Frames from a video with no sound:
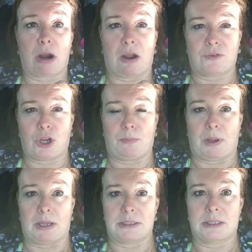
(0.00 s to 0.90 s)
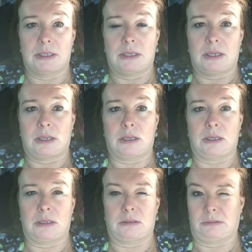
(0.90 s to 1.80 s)
off coupons.
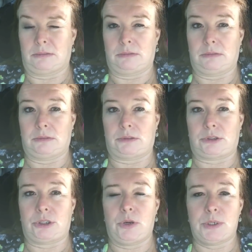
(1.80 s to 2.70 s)
Do you know